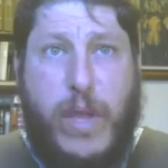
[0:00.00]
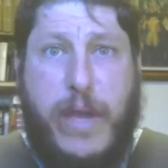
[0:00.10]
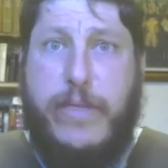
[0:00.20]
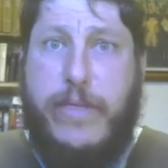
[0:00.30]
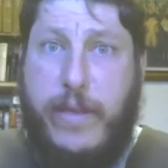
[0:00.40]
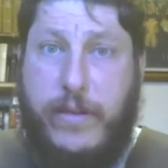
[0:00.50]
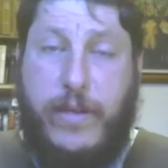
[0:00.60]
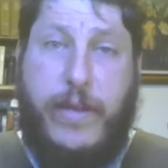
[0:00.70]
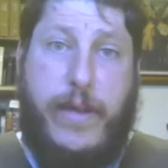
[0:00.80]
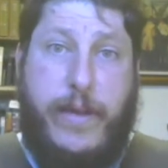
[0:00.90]
in this
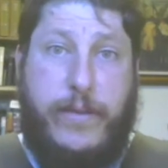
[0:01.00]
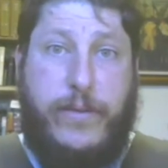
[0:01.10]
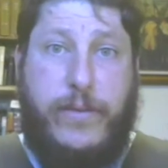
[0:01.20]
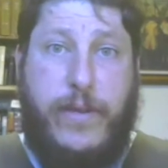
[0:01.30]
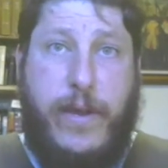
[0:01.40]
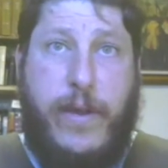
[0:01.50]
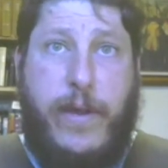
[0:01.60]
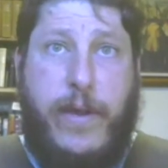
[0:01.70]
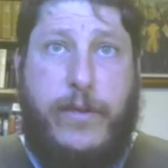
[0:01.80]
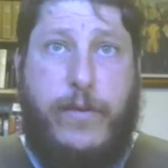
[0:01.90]
case,
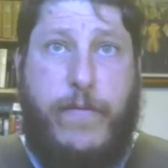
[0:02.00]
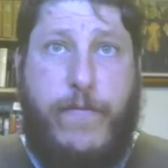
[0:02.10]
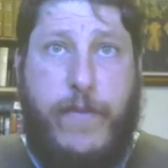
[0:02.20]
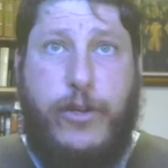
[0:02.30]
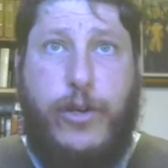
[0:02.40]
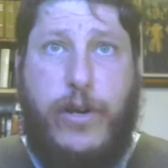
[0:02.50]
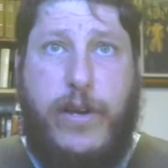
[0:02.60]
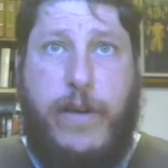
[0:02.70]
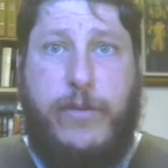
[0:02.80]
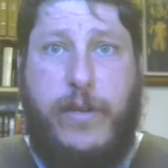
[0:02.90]
so Fisher
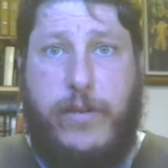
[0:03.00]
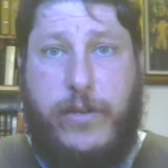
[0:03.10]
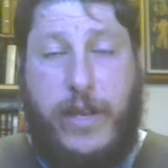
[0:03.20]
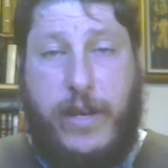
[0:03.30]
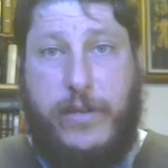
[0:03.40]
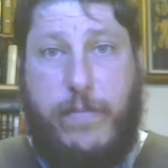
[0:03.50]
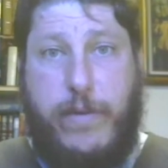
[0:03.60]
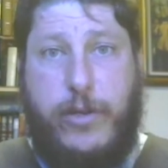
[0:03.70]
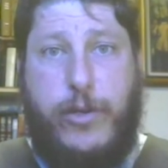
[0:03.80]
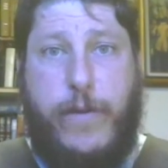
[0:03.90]
comes into the scene as a
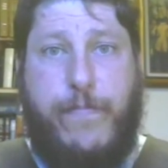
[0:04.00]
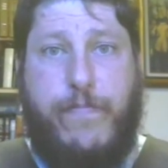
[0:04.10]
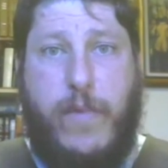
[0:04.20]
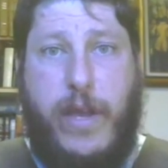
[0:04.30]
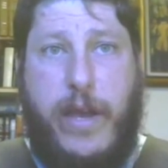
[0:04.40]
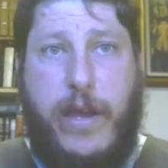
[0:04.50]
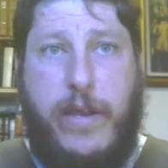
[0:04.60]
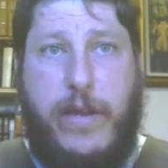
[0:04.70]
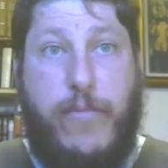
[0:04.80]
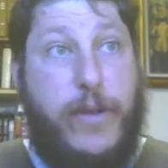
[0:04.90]
bishop and
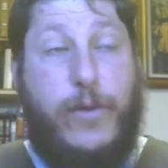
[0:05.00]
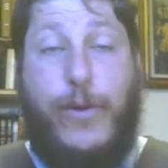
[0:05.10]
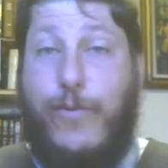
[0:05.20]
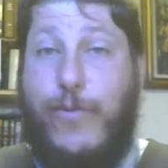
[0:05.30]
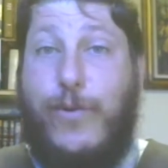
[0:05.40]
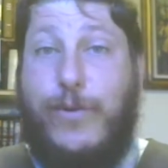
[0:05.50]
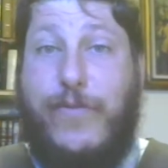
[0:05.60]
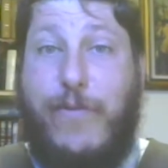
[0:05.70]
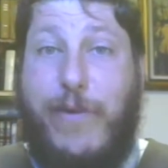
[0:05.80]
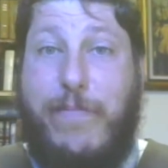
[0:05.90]
he breaks all the rules
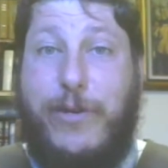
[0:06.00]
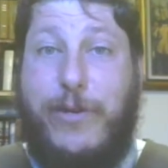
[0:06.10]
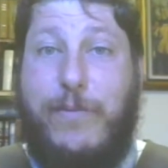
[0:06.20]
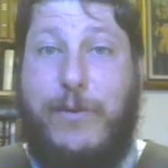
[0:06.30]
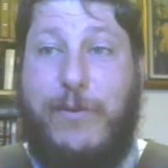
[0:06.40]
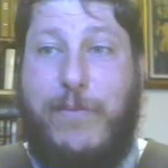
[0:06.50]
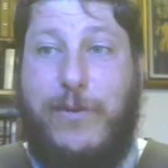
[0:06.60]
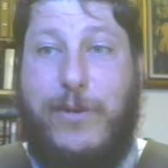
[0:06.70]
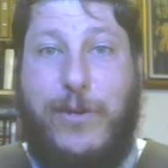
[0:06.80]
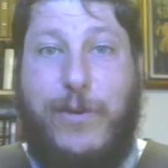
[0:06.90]
for what bishops are
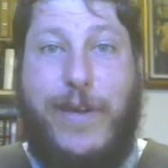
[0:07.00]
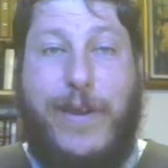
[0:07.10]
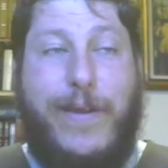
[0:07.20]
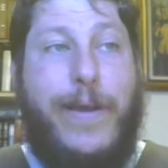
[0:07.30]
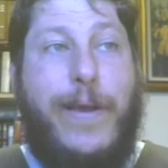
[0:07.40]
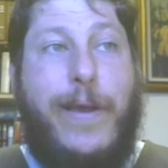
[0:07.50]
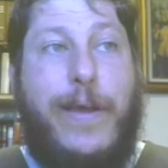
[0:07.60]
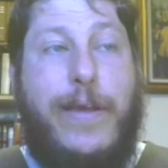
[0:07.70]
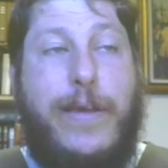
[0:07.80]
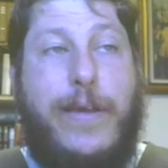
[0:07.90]
supposed to do then
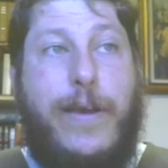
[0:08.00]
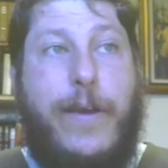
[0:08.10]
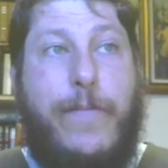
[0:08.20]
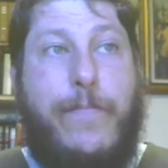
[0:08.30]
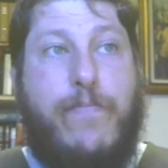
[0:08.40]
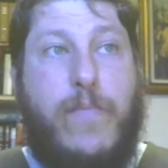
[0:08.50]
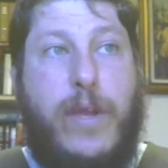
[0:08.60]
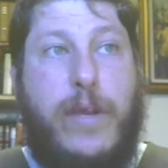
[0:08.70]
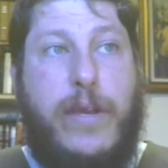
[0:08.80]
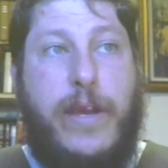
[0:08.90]
he um,
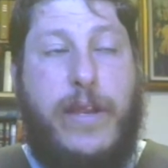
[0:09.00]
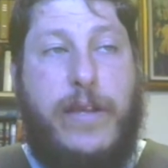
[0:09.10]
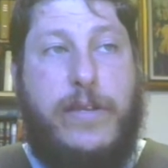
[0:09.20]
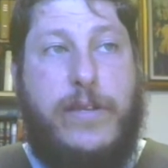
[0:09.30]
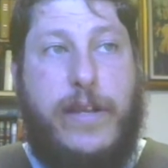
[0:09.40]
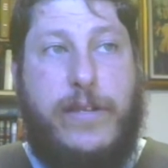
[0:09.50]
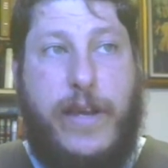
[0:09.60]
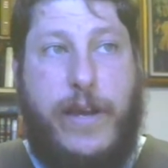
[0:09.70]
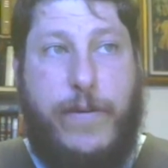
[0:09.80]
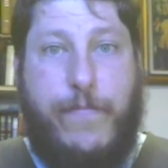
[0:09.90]
get, he sets
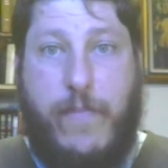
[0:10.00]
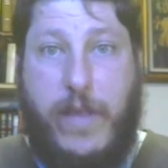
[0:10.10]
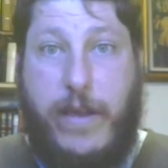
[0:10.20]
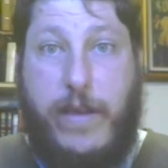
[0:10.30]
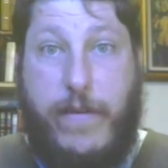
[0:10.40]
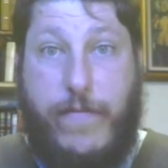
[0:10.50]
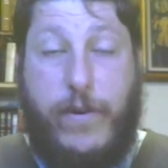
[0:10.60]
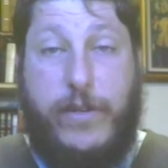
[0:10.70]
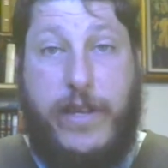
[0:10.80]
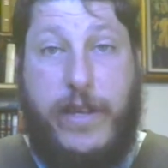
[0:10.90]
out eh,
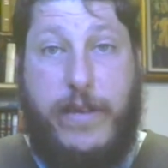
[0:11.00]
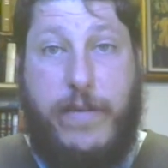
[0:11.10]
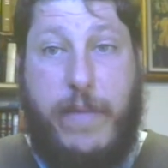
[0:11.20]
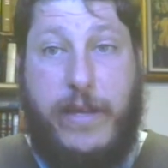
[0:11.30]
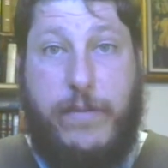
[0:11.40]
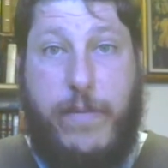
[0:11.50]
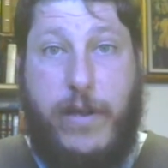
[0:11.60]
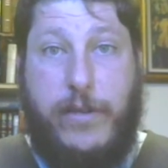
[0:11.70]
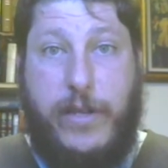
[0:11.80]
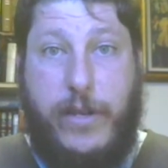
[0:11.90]
first he makes a
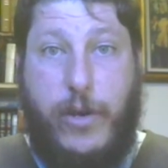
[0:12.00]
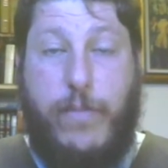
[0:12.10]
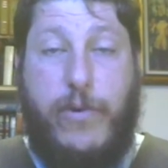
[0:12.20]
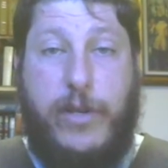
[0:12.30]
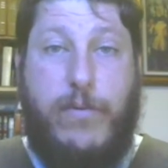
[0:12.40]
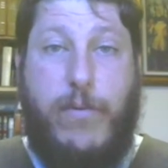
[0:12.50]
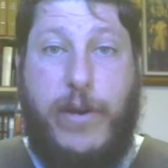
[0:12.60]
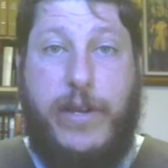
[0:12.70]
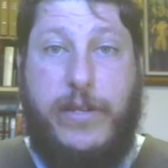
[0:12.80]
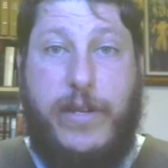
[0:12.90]
policy no priest will
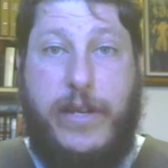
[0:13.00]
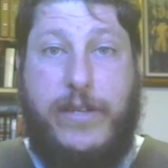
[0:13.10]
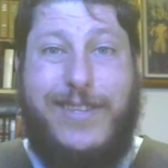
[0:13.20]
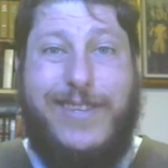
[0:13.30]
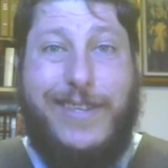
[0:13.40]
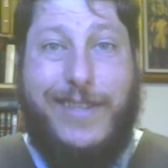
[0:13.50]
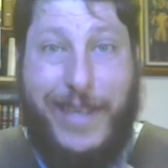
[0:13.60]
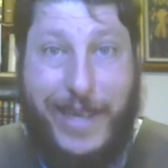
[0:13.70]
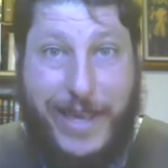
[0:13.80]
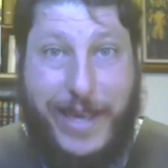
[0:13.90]
work in his diocese
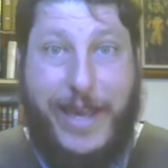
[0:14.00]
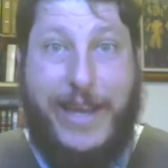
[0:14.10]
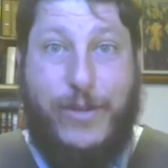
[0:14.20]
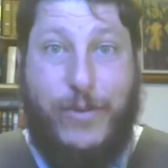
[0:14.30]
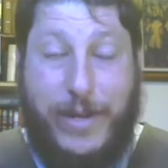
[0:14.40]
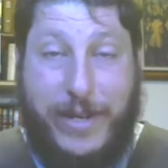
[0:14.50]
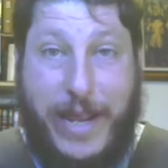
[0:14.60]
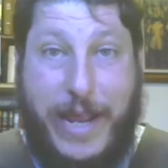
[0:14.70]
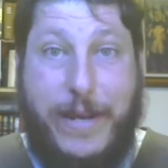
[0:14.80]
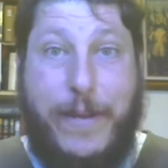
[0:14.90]
unless he has
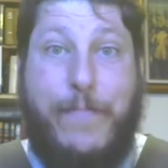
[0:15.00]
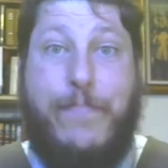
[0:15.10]
ordained him